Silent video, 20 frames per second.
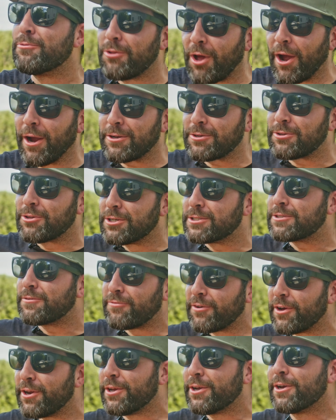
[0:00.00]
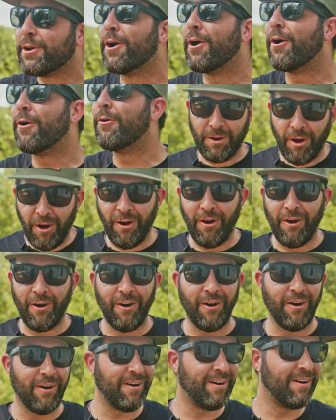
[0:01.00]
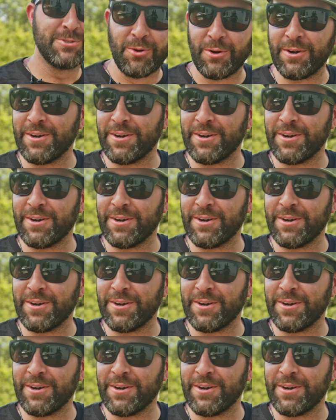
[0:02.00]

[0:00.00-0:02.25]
liked this video. Do